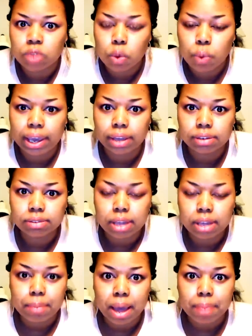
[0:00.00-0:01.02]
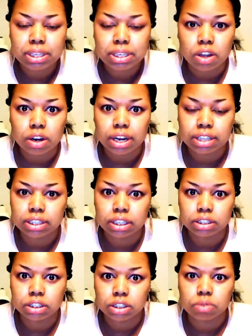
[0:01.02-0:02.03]
Wait, they might be starting at
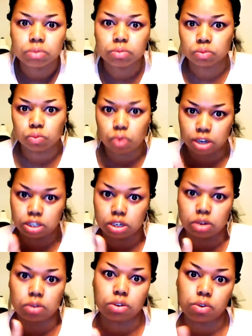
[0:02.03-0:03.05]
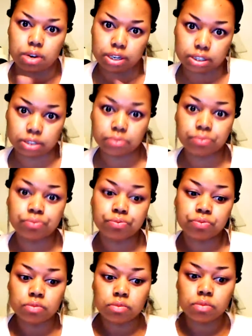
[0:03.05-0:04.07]
6 too. Watch your little daughters
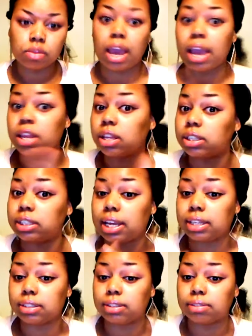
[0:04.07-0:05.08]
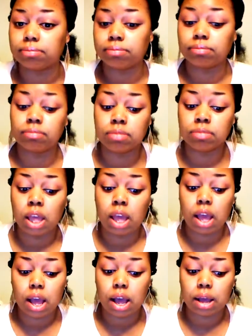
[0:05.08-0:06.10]
and your sons.
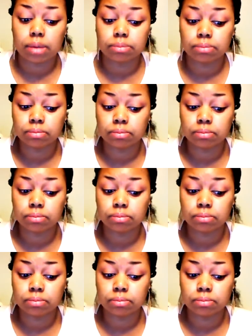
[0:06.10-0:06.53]
I